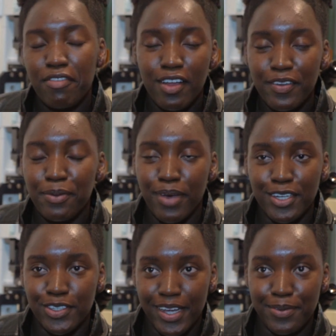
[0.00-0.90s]
following my
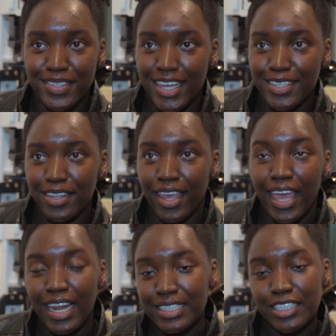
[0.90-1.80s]
dreams. That's like,
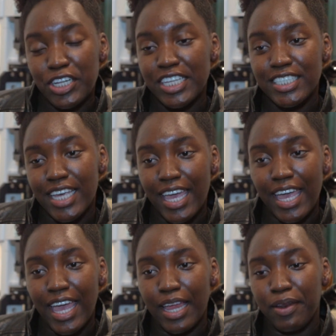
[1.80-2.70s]
and as
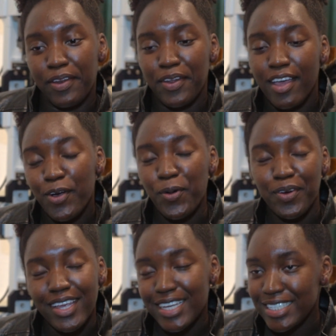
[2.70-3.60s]
cliche and
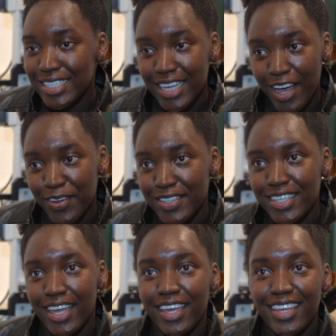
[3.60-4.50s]
corny as it sounds,
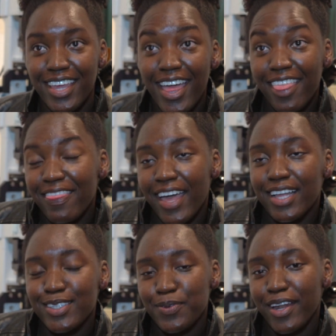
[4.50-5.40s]
like
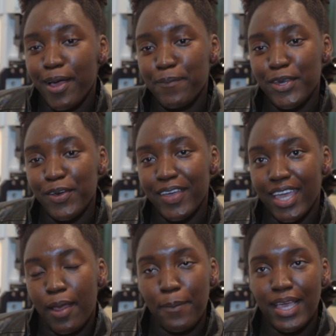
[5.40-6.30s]
that's what I'm doing, and it